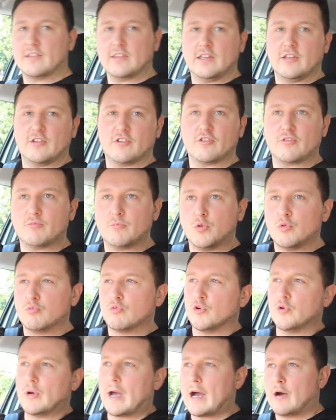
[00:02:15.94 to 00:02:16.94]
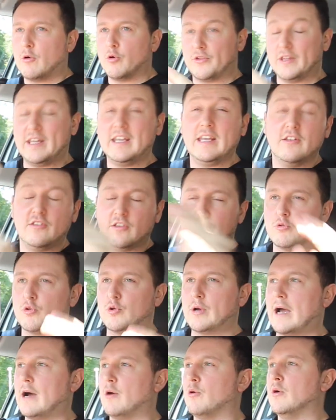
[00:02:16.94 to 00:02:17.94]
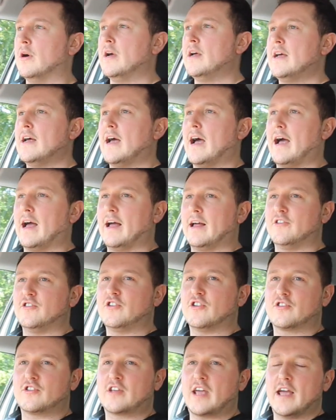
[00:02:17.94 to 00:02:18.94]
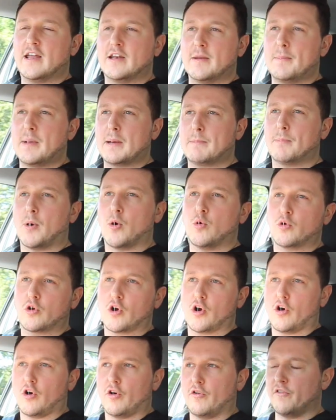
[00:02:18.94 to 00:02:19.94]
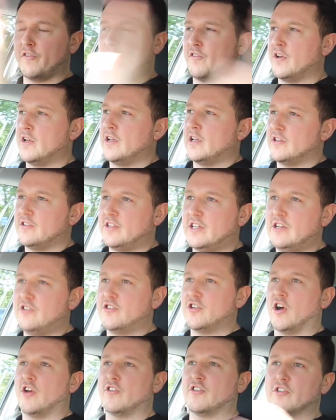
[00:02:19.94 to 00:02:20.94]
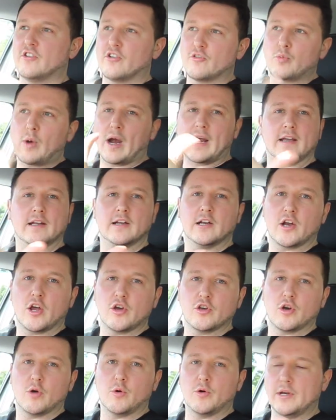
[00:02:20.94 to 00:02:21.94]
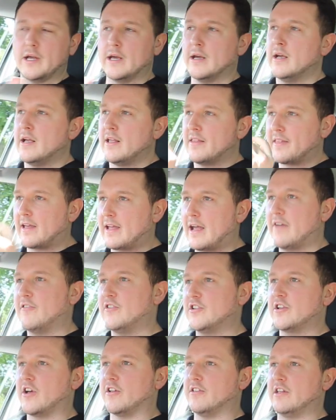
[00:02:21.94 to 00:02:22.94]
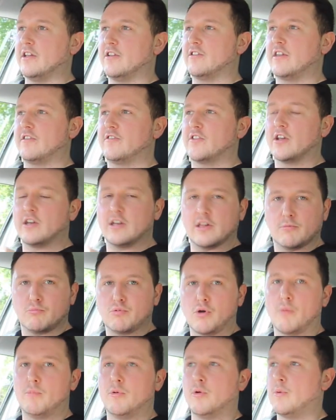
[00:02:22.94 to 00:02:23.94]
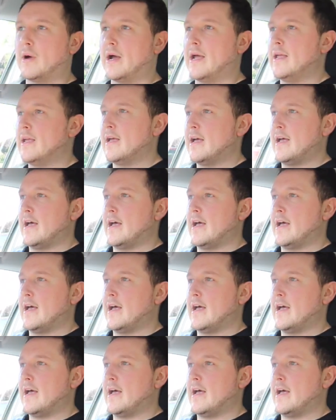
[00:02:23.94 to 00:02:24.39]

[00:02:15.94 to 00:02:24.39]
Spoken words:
the small route out, or the easy route out, and just get in a big bulk of t-shirts and just whacking a logo on it. They haven't done this, they've done it the proper way,